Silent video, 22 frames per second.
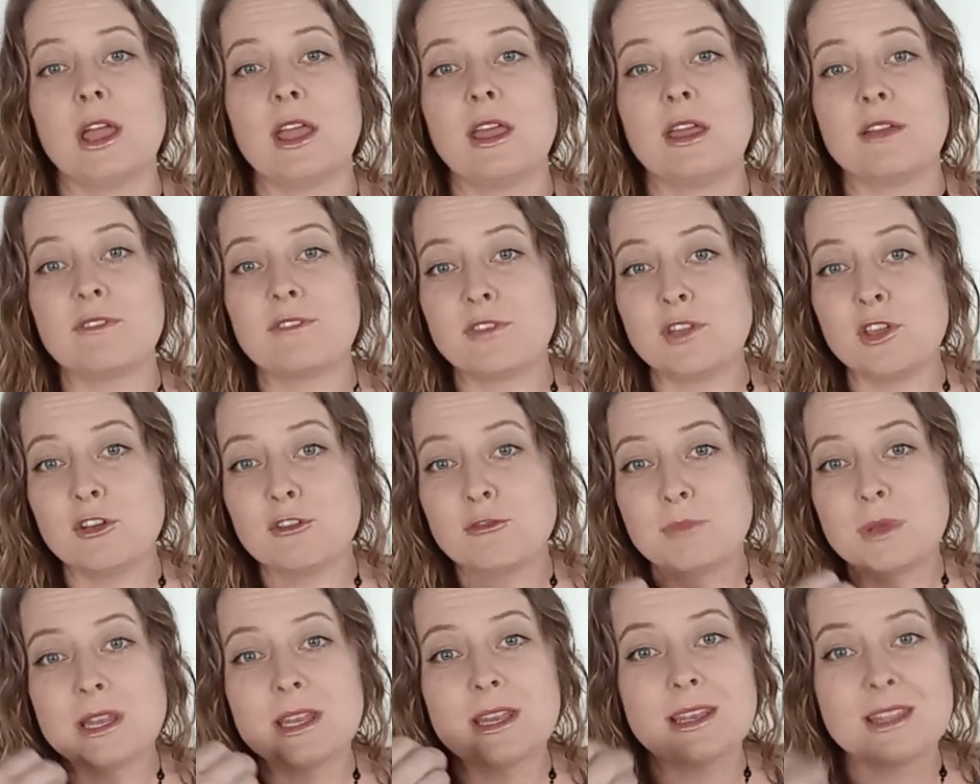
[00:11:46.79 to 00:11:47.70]
If
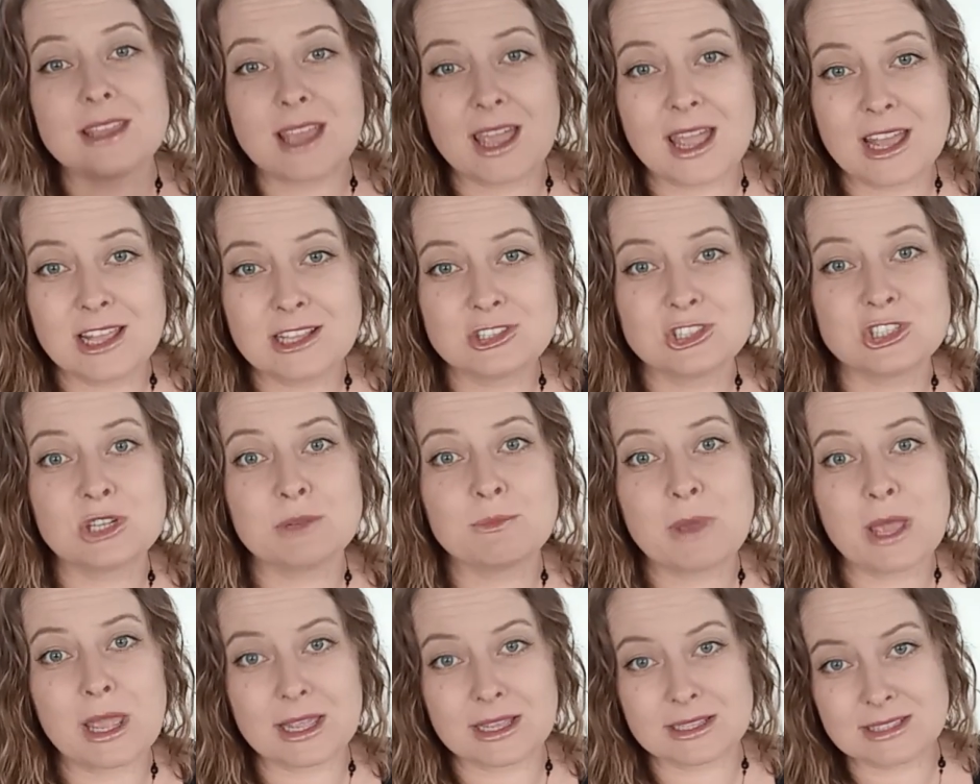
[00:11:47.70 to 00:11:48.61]
you've been engaged
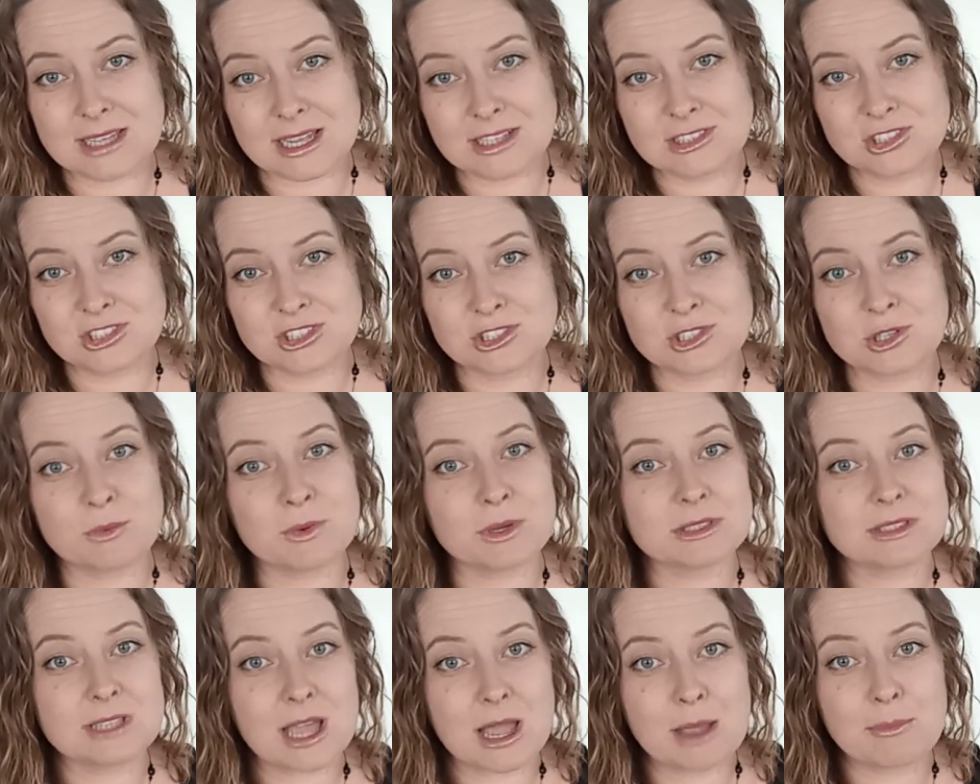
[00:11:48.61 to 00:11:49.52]
and paying attention to
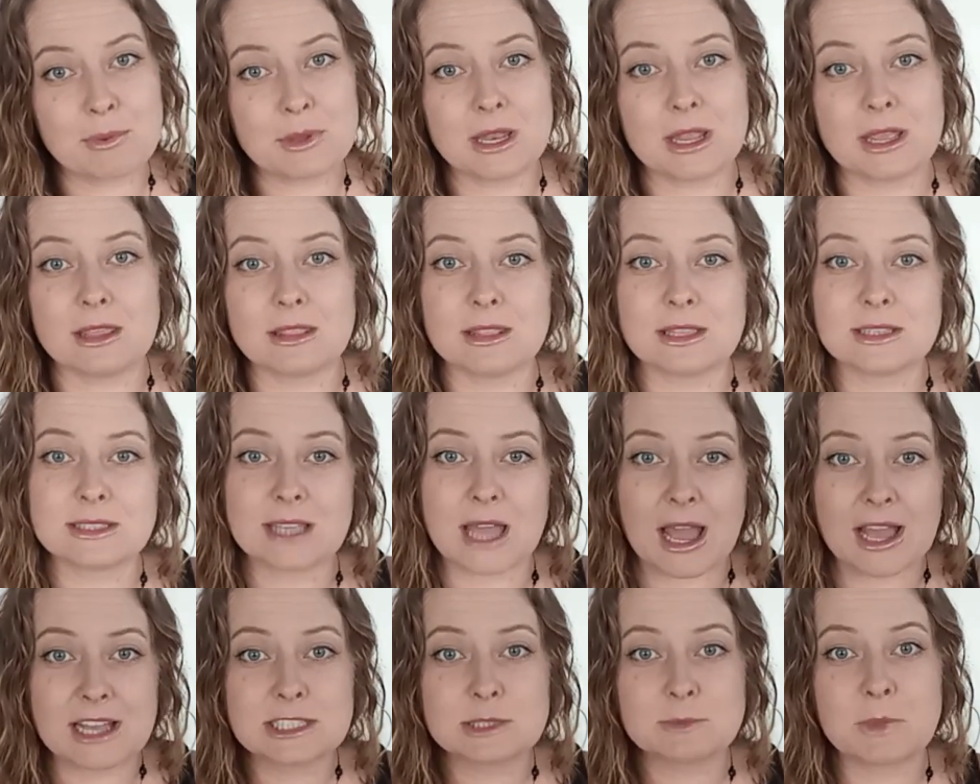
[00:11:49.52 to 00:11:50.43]
what's happening, this
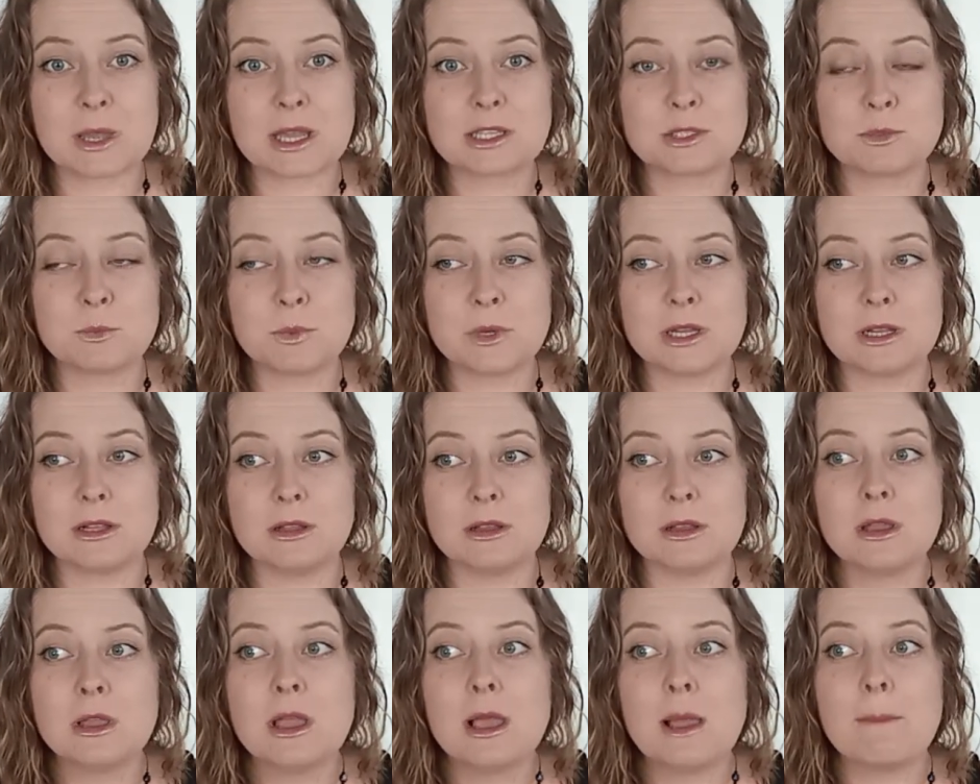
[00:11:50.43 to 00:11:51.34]
aspect
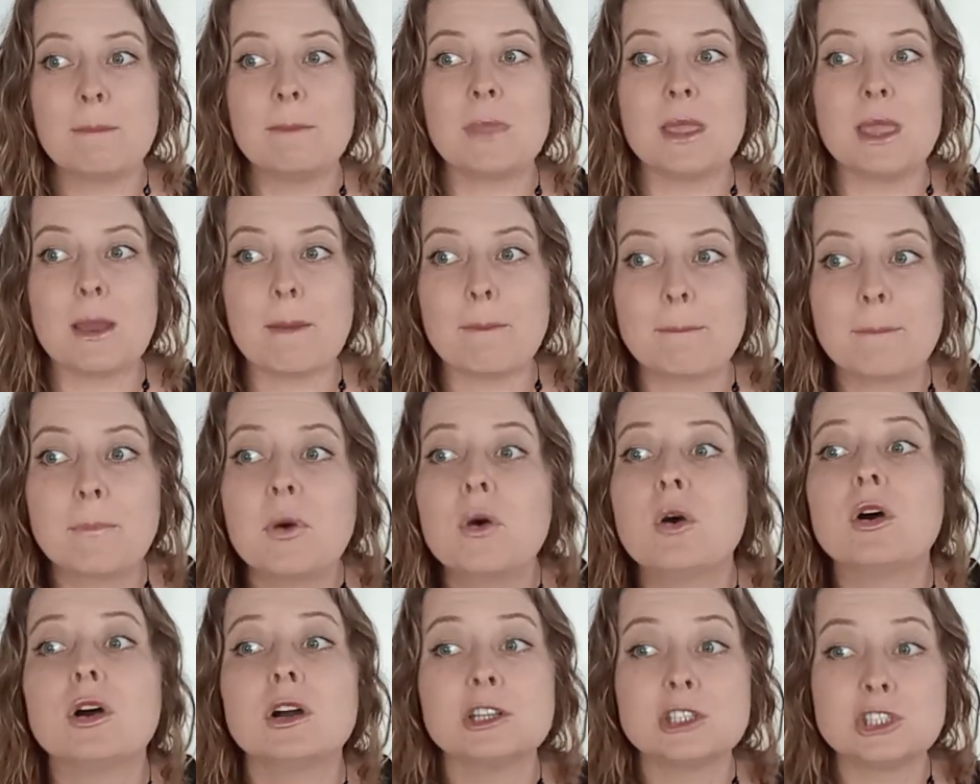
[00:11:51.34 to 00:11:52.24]
will be a
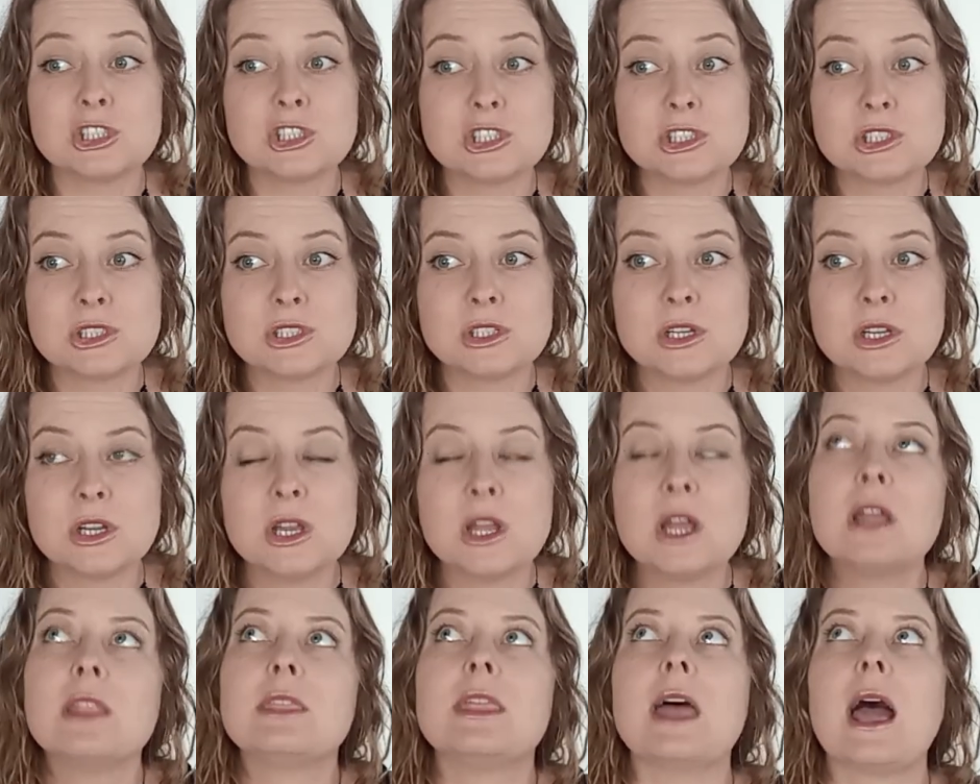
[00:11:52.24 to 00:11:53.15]
push
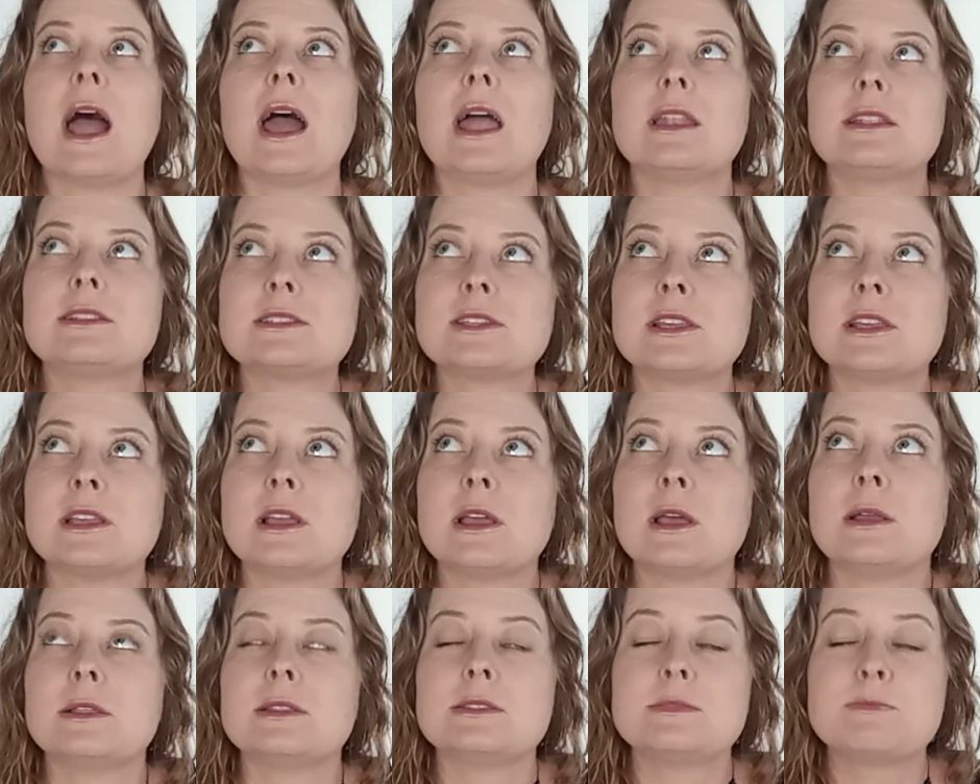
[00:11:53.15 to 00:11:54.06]
that
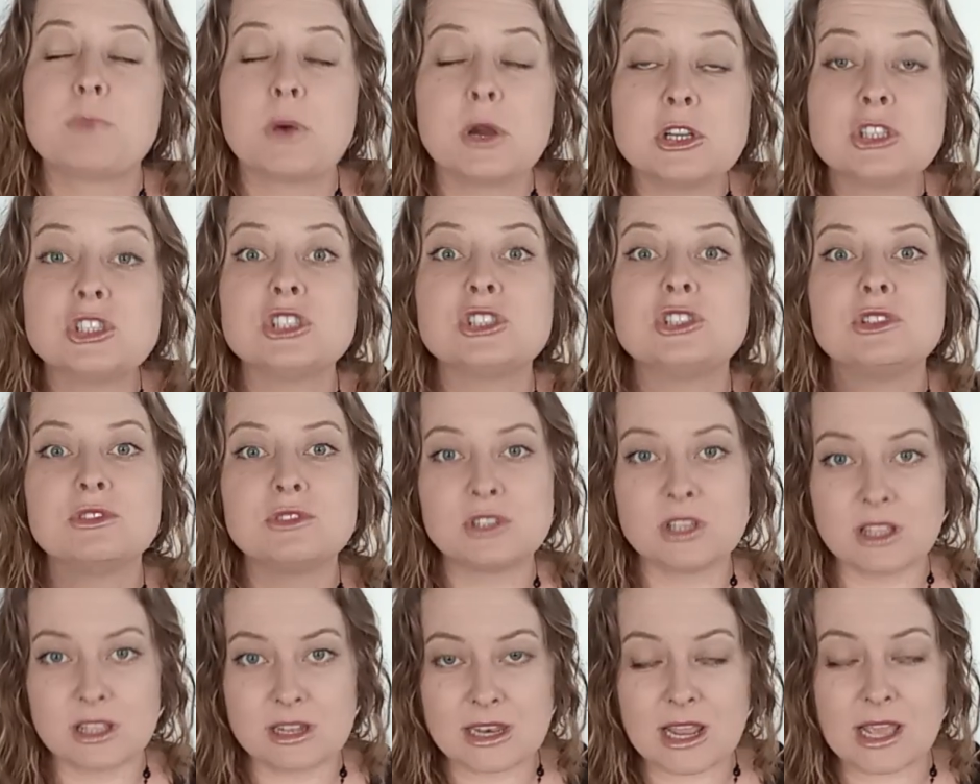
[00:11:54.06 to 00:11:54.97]
pushes you
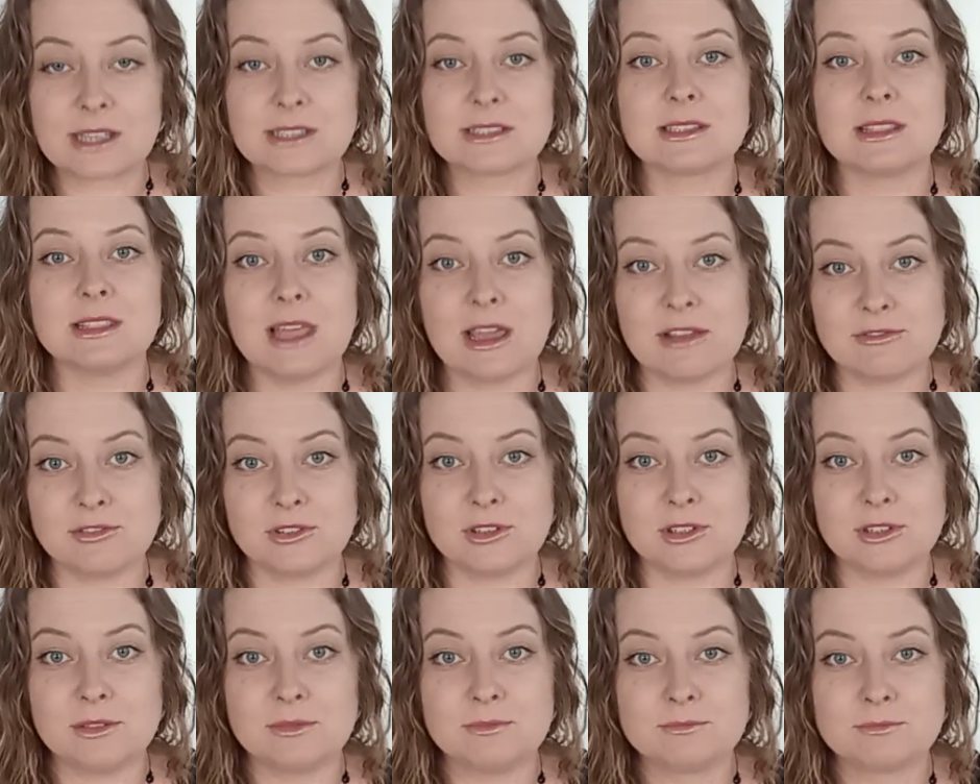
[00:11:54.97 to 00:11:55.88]
to the next
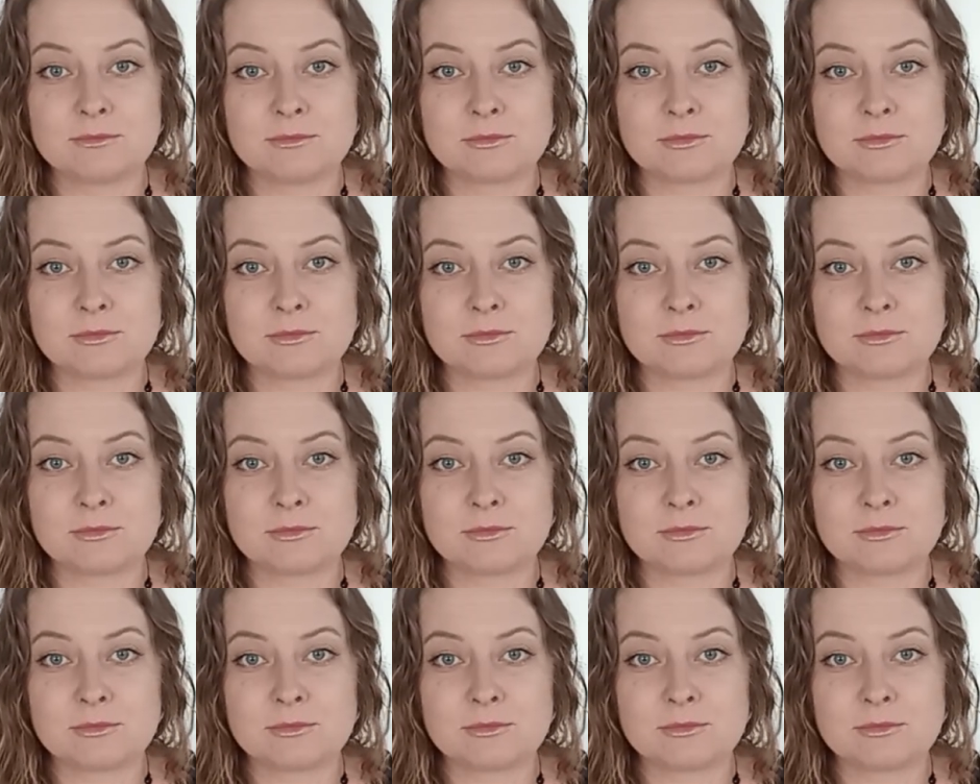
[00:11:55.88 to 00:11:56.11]
level